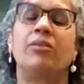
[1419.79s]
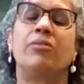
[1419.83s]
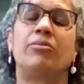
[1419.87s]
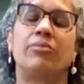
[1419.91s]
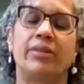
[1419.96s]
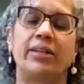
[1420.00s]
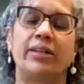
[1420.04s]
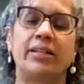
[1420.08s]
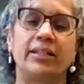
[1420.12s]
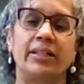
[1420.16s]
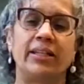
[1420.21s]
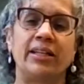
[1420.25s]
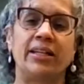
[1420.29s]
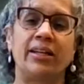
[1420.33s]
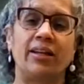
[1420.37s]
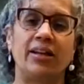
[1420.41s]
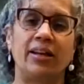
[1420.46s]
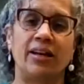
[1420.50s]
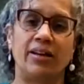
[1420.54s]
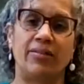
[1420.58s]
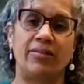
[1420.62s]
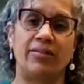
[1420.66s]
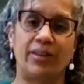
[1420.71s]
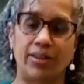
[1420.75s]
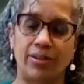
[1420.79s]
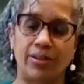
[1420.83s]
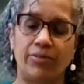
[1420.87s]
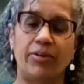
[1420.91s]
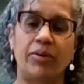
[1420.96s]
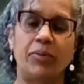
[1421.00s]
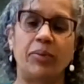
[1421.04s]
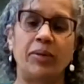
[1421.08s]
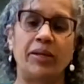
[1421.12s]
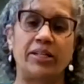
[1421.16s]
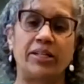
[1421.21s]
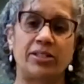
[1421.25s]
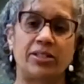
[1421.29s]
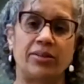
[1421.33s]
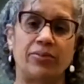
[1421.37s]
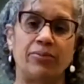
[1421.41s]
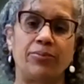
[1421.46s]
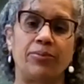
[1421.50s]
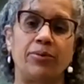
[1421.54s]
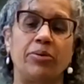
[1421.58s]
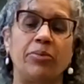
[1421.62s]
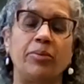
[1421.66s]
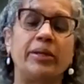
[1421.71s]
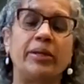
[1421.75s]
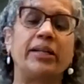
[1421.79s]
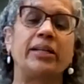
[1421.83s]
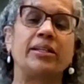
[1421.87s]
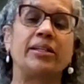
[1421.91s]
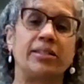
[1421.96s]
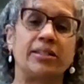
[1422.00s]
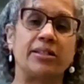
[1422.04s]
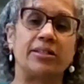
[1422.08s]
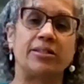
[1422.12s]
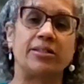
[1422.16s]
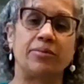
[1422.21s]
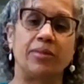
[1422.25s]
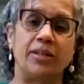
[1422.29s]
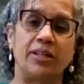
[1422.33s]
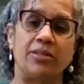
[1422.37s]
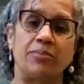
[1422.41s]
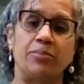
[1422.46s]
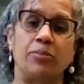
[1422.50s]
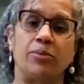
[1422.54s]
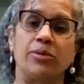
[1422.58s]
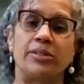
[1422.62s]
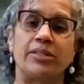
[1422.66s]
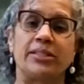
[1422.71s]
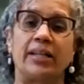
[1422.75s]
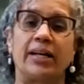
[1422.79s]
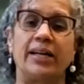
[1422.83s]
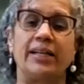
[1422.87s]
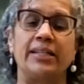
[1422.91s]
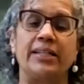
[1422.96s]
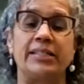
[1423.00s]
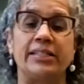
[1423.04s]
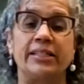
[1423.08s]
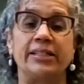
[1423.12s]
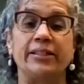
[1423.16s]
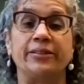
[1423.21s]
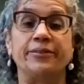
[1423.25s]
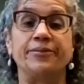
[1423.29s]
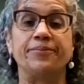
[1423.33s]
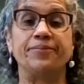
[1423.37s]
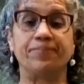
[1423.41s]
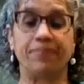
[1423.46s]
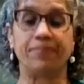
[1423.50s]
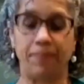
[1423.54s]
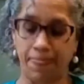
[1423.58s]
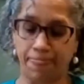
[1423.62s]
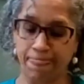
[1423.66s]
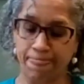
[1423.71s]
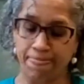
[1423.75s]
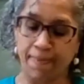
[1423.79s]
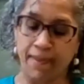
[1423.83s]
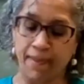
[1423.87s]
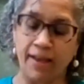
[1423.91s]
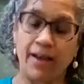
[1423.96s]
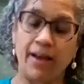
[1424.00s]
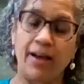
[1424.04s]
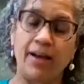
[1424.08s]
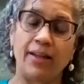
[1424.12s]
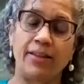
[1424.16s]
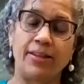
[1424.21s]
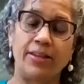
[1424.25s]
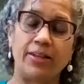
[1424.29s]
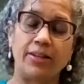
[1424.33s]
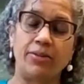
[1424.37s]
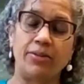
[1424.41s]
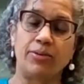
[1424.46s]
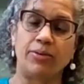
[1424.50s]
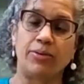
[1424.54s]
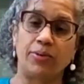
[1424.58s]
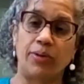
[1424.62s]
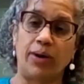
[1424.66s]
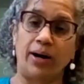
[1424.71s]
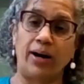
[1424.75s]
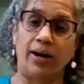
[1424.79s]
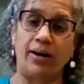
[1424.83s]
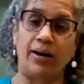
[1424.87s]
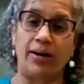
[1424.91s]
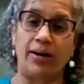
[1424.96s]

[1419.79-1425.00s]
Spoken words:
really every 3 weeks to 4 weeks is most ideal. The